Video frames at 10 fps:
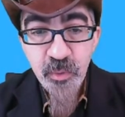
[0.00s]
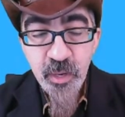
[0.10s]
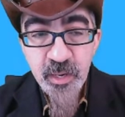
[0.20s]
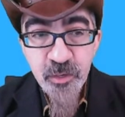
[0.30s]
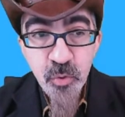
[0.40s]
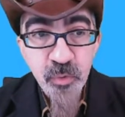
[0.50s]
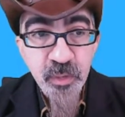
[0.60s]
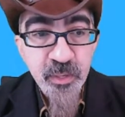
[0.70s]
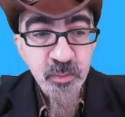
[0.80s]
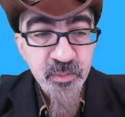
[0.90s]
I knew
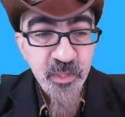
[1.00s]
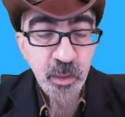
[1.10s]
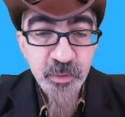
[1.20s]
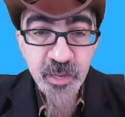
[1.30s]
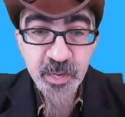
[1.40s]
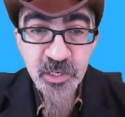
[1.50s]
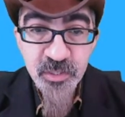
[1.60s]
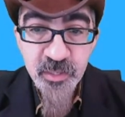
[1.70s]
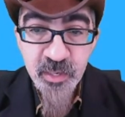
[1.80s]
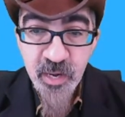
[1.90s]
that there was an
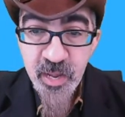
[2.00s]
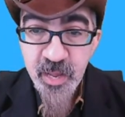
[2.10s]
obligation that I